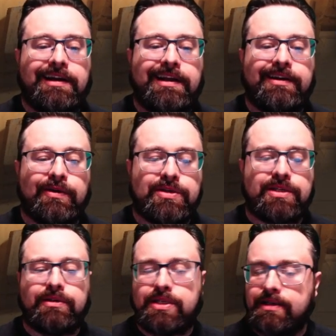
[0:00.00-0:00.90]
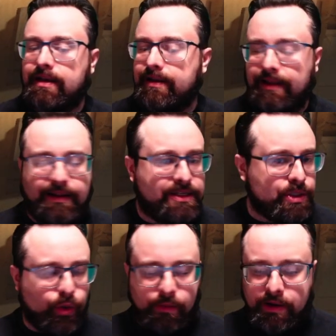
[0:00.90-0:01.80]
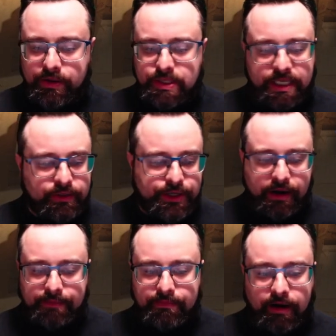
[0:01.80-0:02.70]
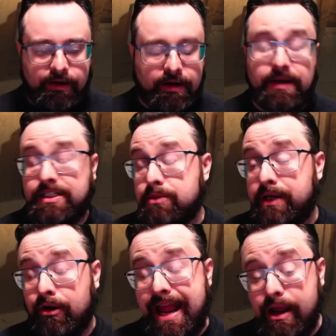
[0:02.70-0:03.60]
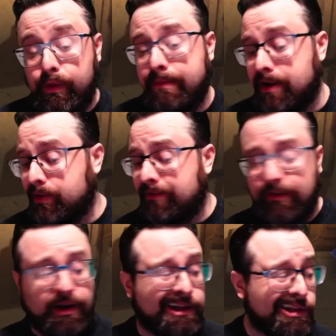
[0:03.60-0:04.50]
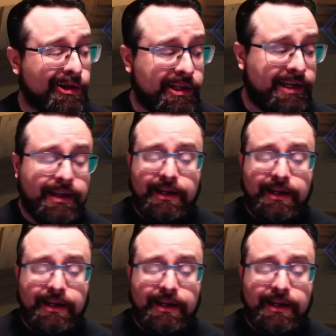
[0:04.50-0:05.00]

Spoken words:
in her solar mode or single target, or excuse me, her AoE mode very clearly.